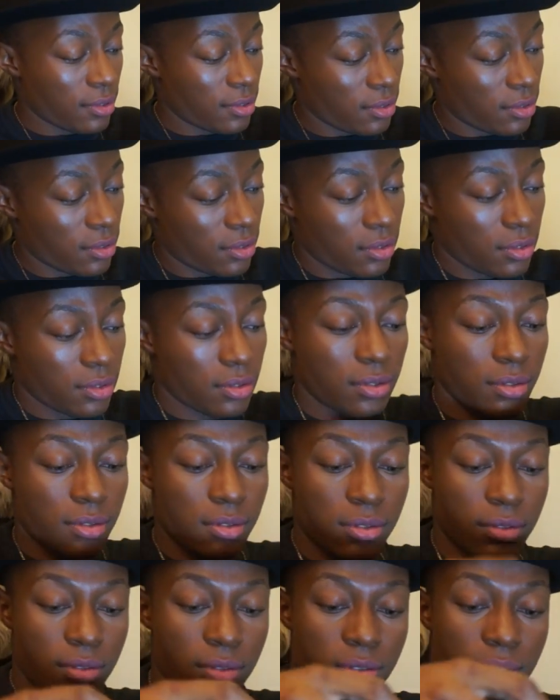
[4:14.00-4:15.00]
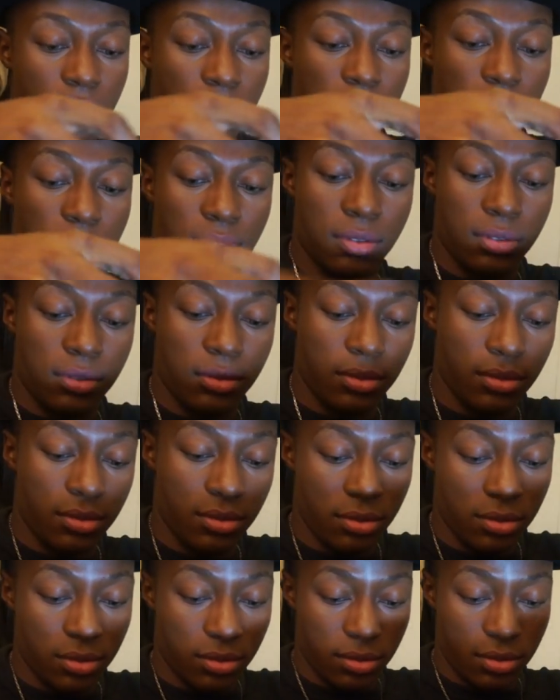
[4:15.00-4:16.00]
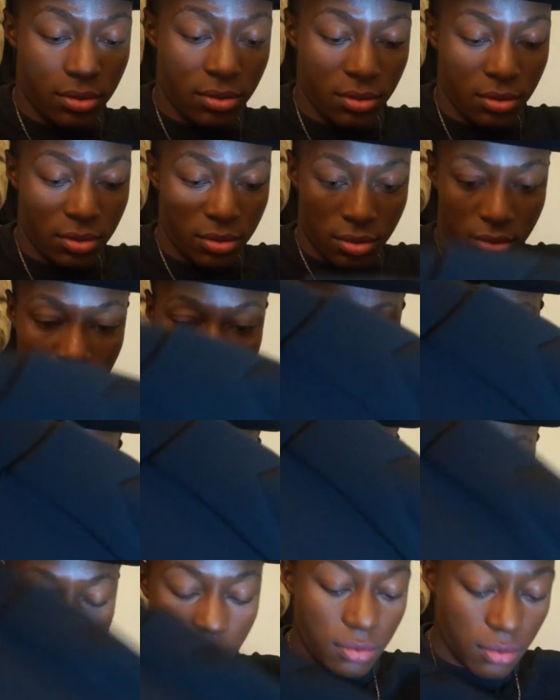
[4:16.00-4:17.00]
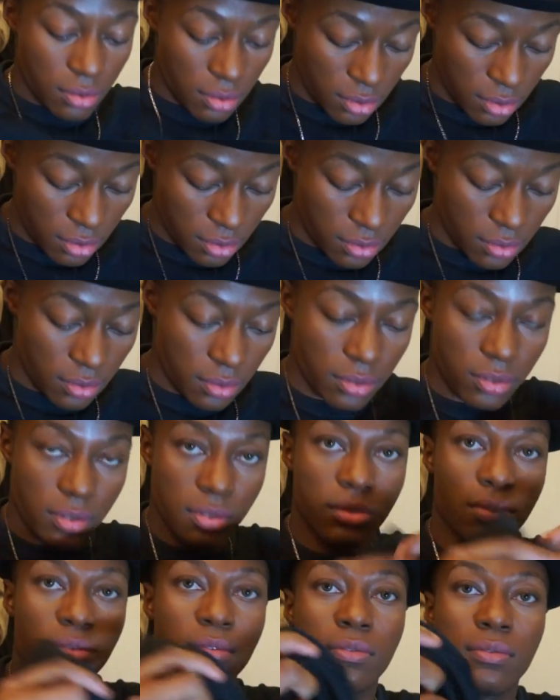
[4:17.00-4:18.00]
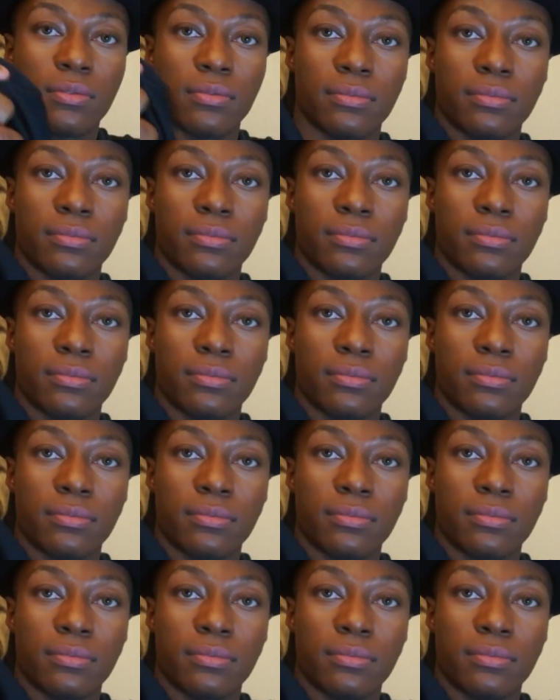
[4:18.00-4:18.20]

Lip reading: (silence)